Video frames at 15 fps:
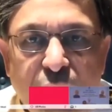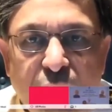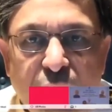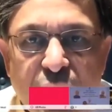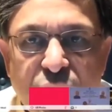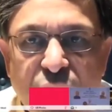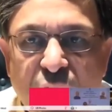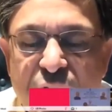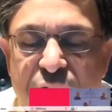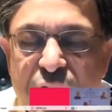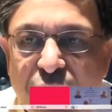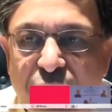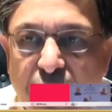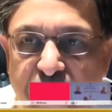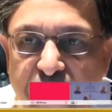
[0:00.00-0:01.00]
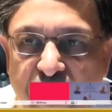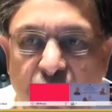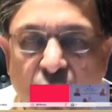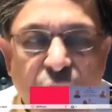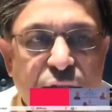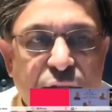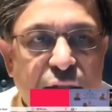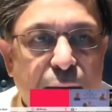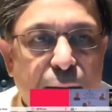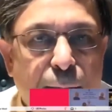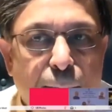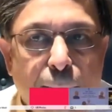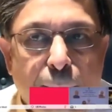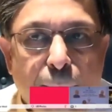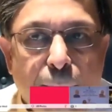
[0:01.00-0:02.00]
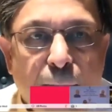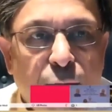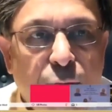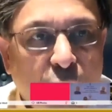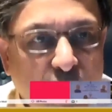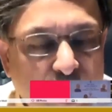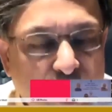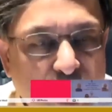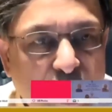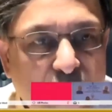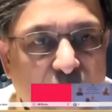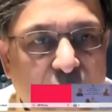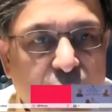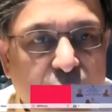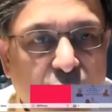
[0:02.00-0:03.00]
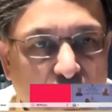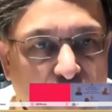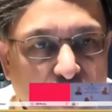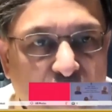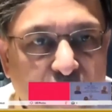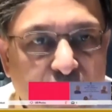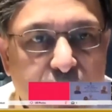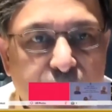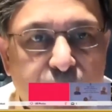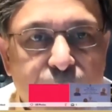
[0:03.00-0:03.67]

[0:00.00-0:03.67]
as well as develop technology for India and for the world.